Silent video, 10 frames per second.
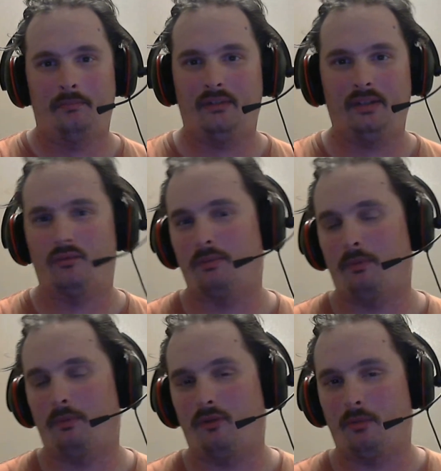Now, this
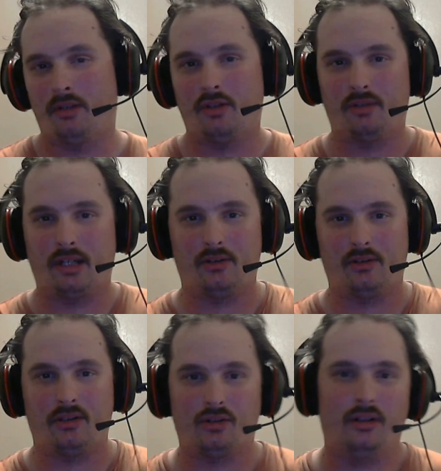was before my shows
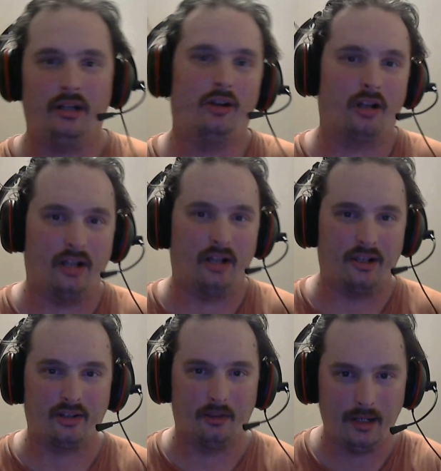actually started airing on
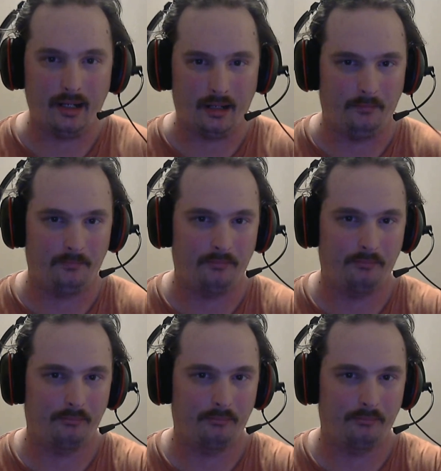iStart Radio.